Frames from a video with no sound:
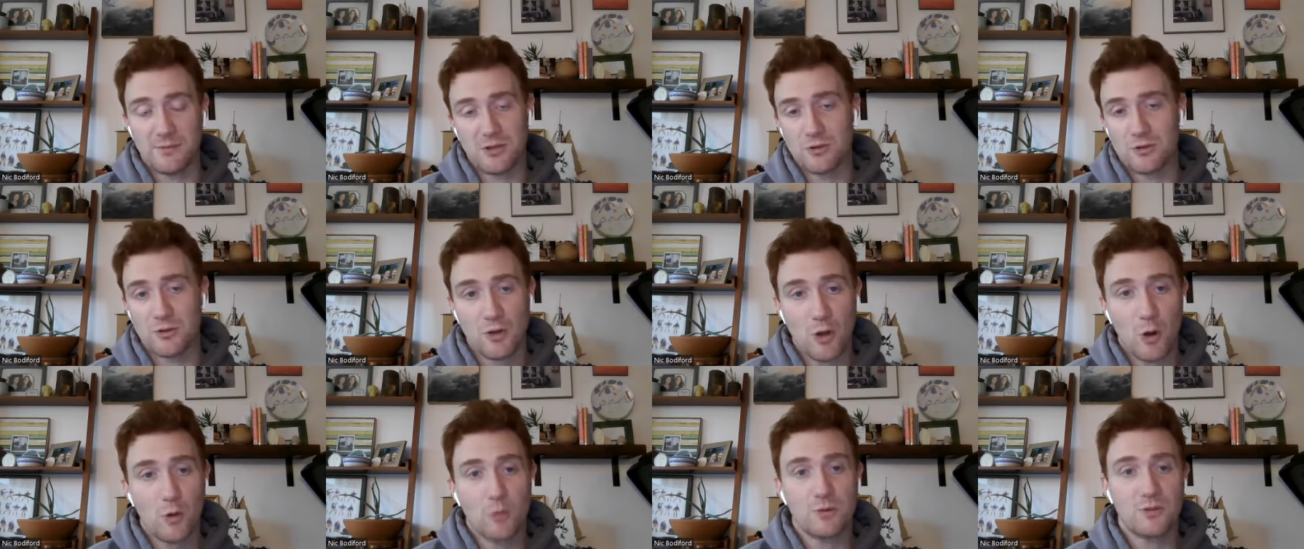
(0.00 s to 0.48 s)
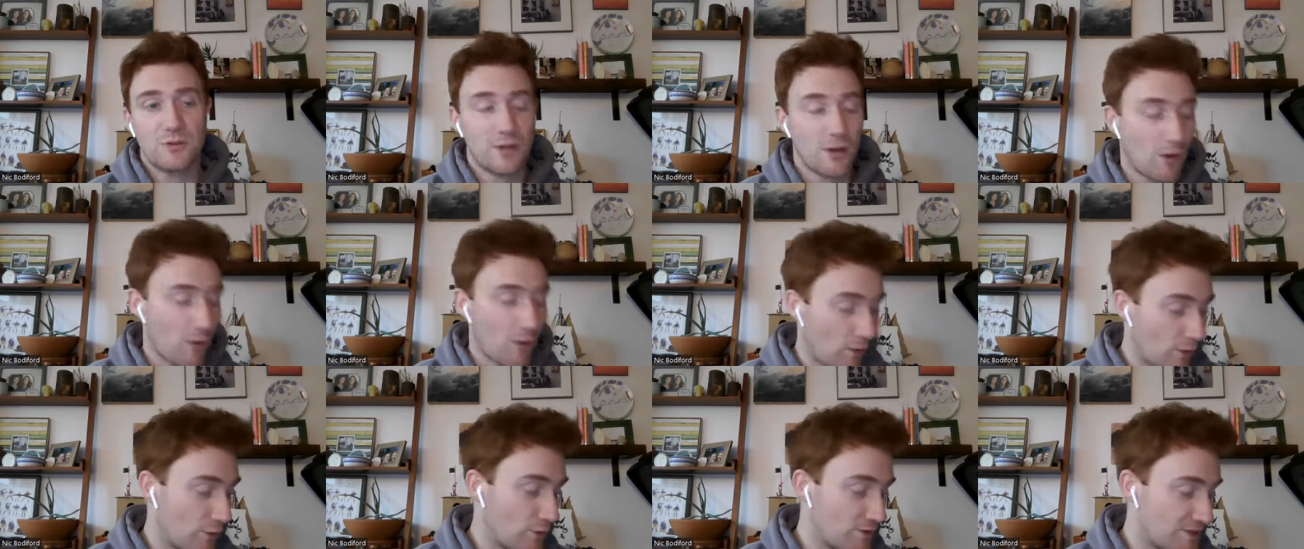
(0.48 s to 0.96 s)
There's no,
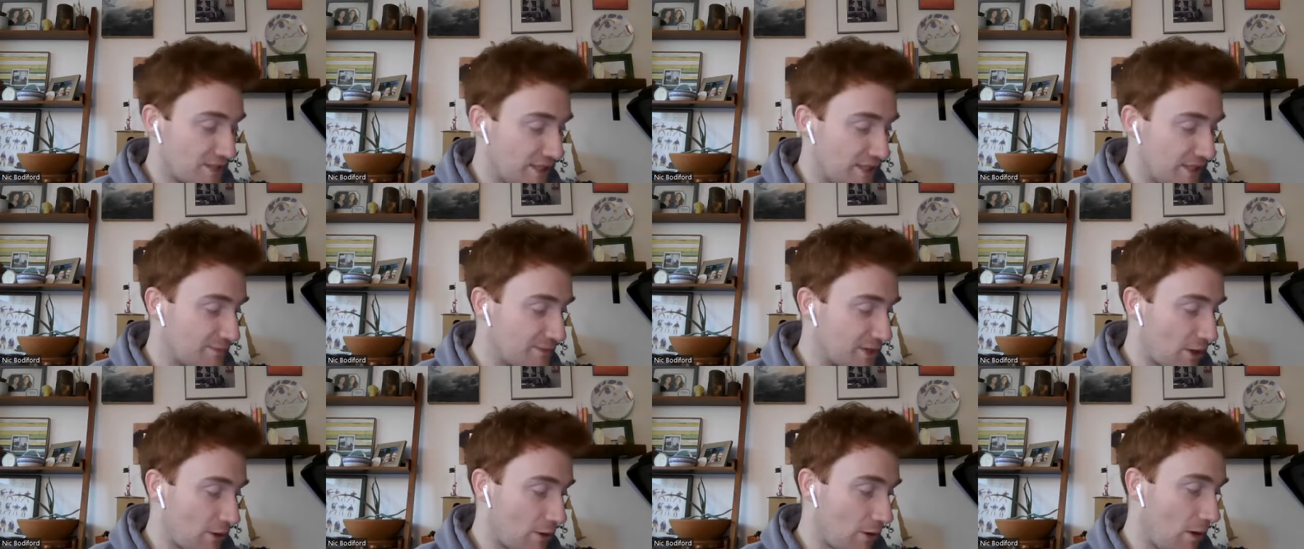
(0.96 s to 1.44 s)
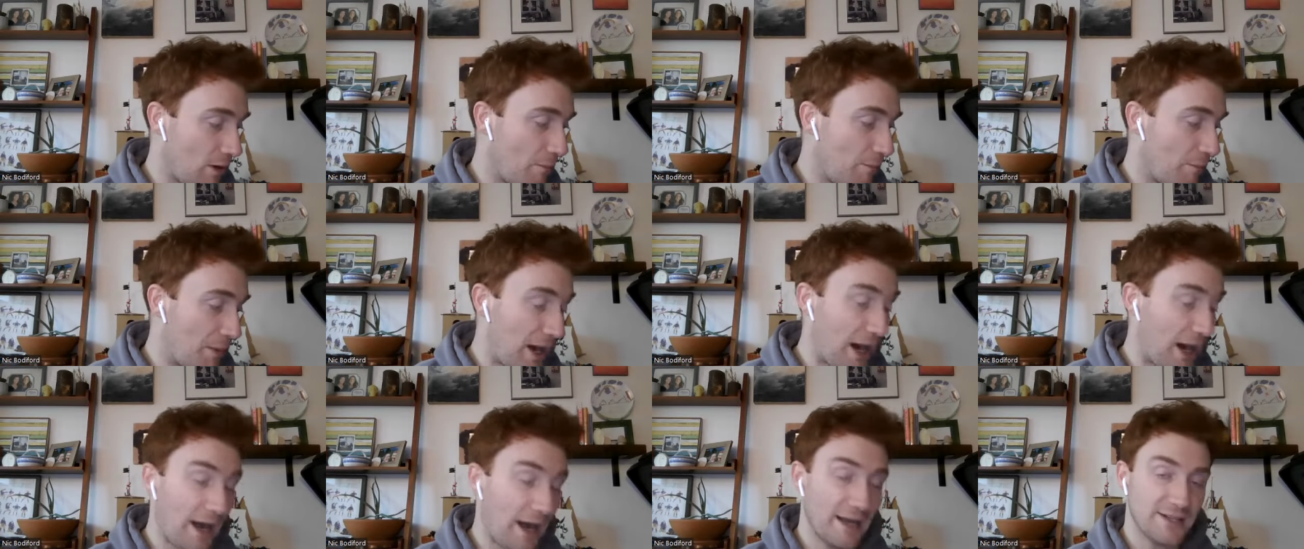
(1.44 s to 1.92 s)
there are no teams that are on
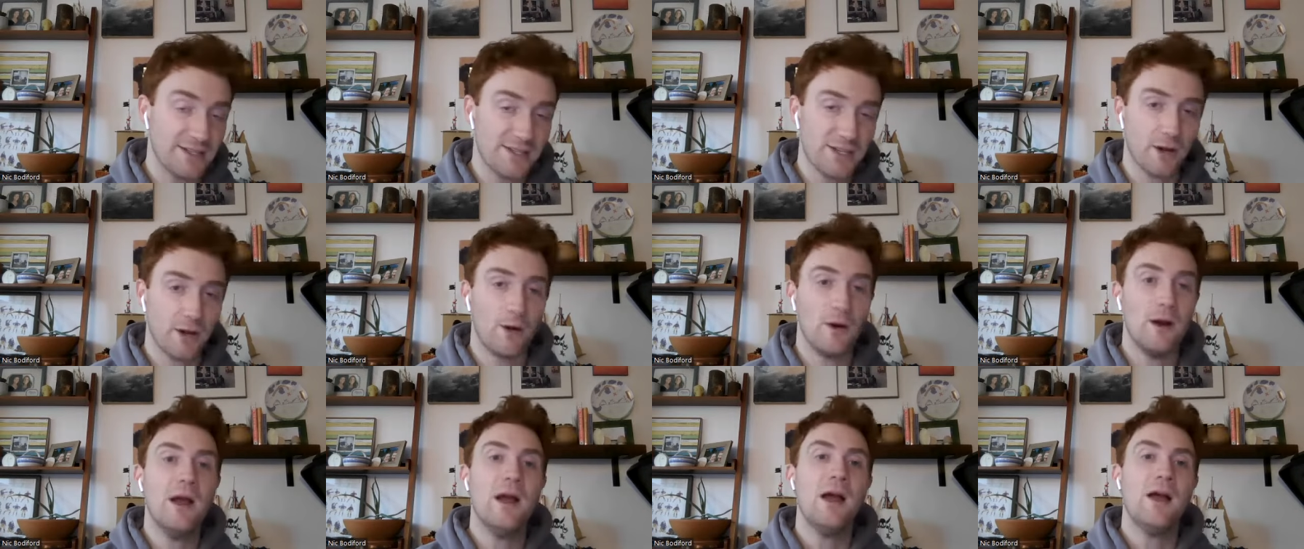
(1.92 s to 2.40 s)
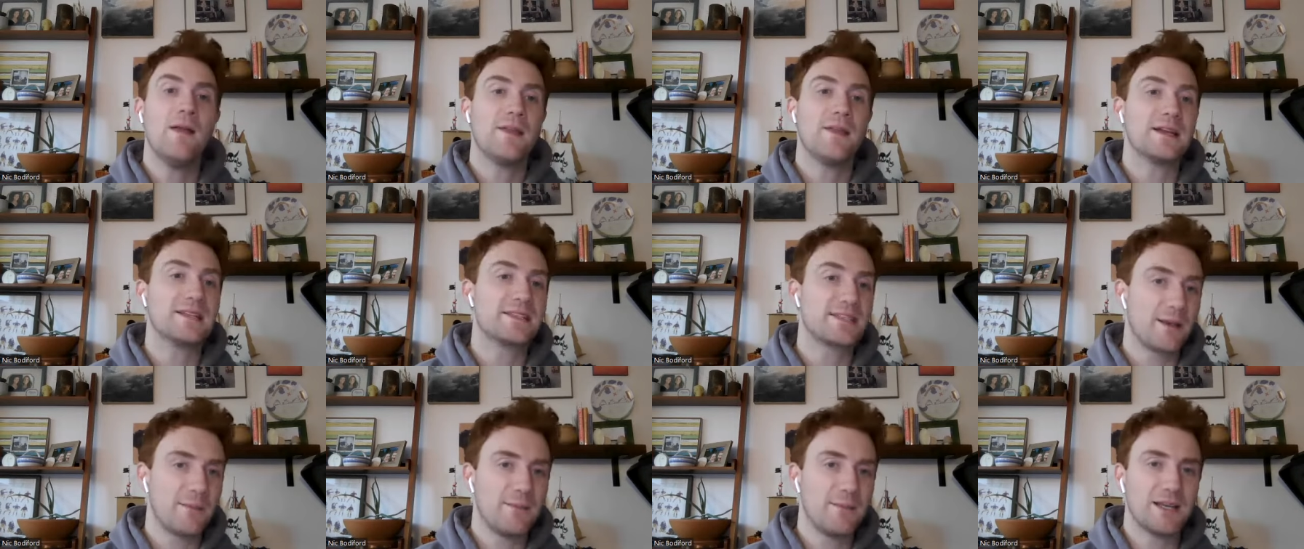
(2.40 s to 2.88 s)
buy, so
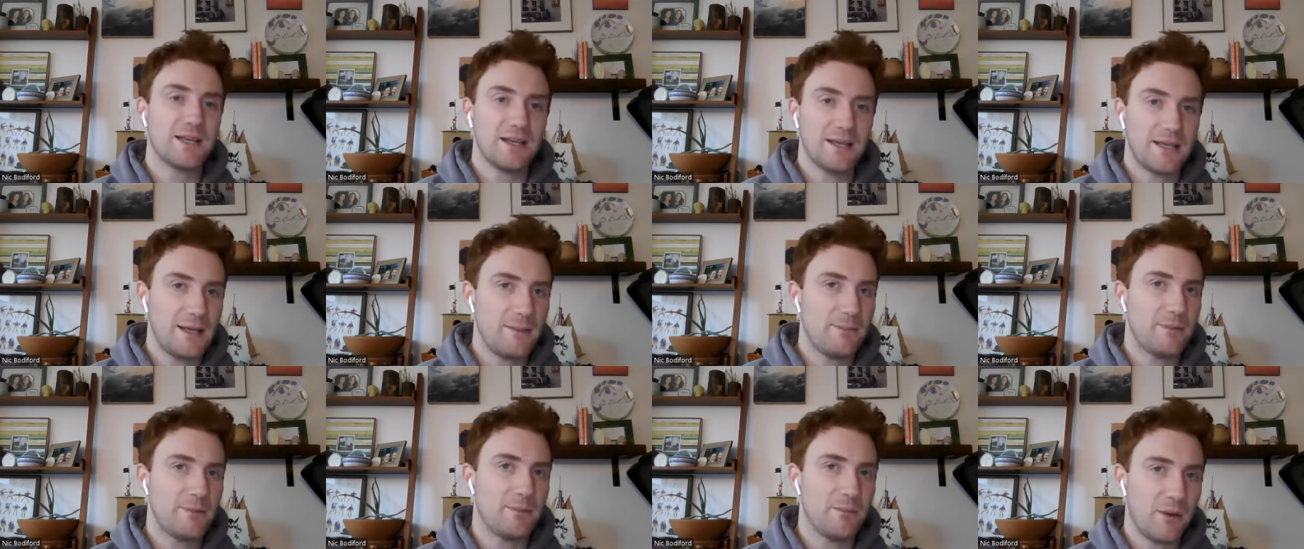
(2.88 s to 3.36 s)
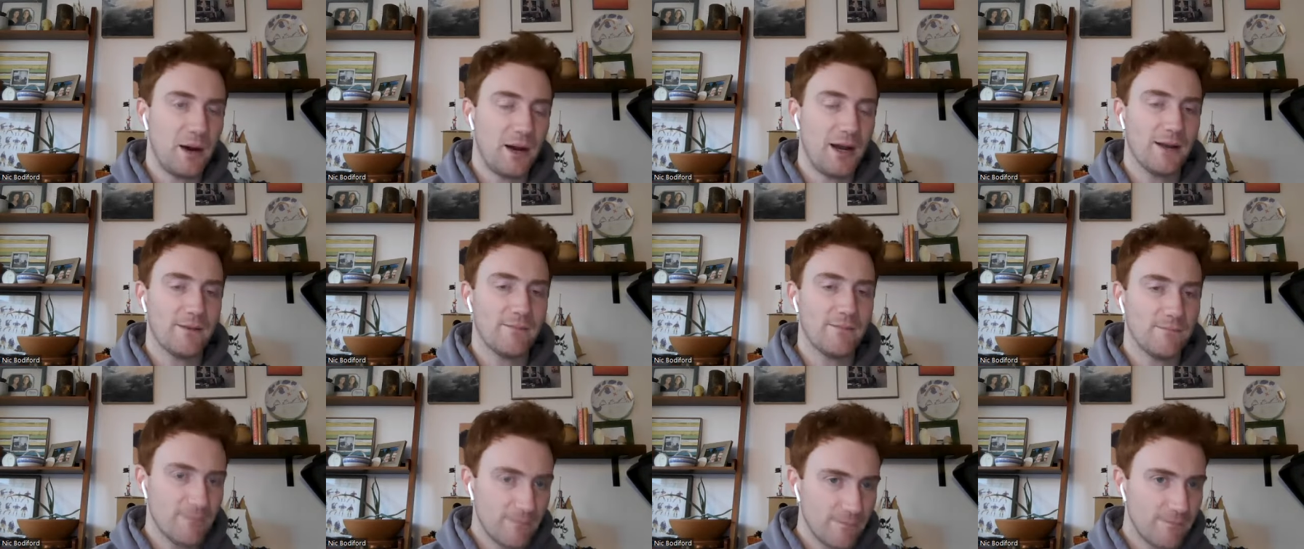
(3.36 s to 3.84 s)
that's something to keep in
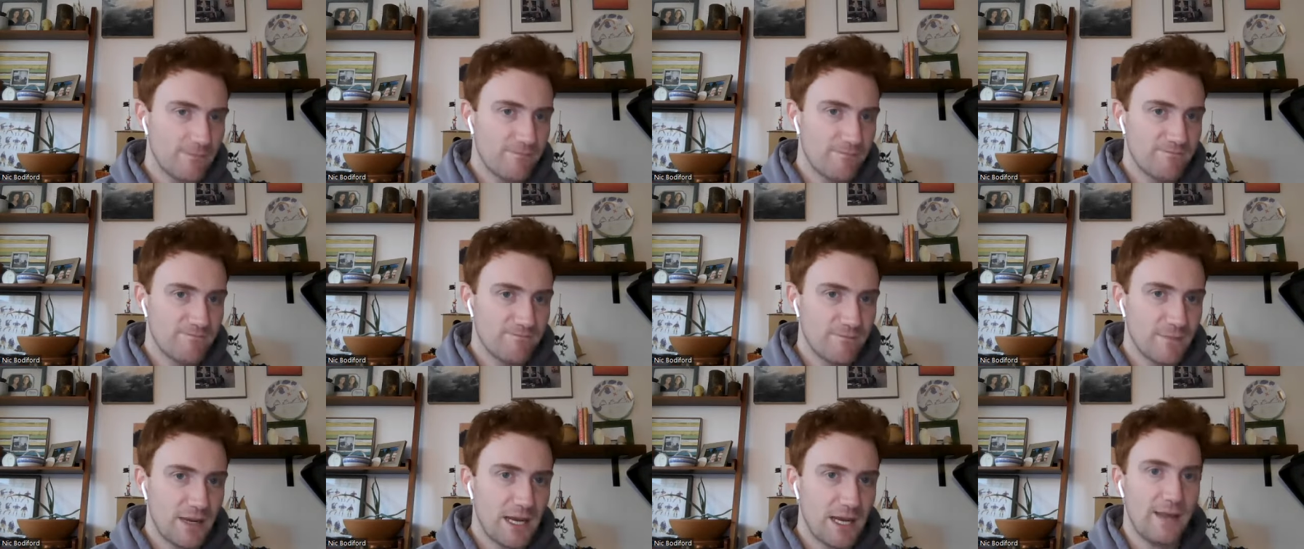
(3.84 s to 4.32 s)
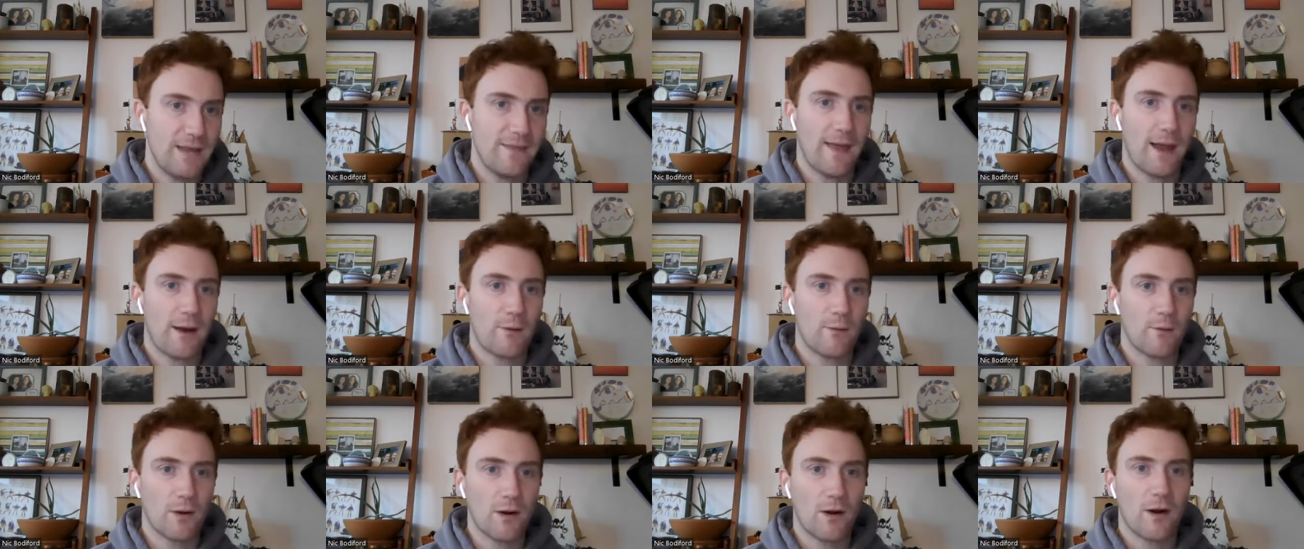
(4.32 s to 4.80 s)
mind in
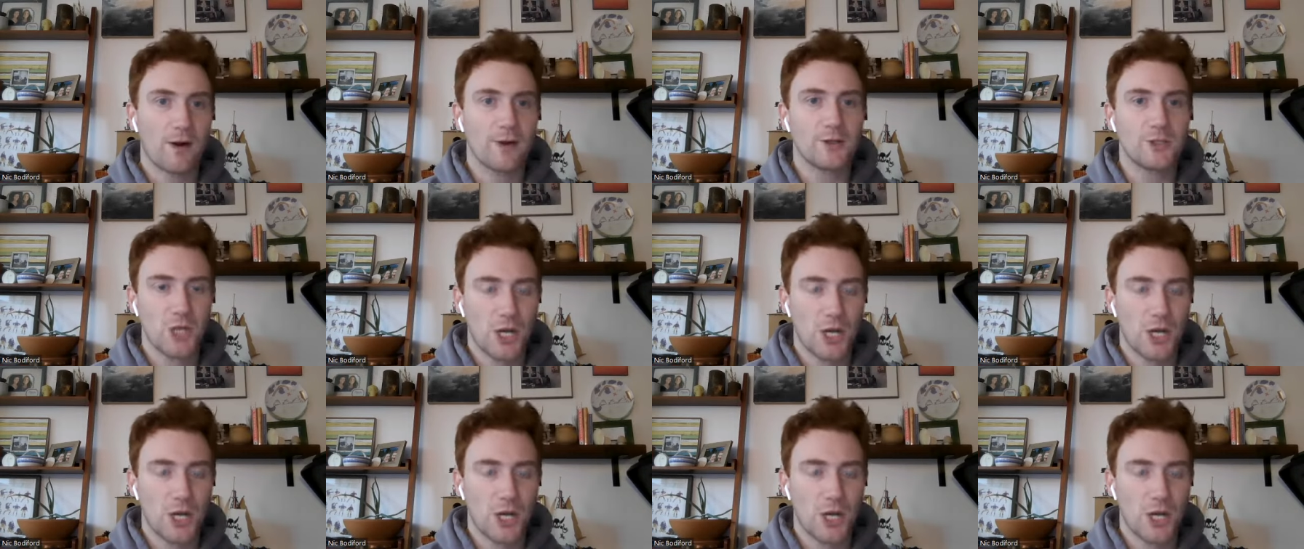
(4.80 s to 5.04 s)
that regard.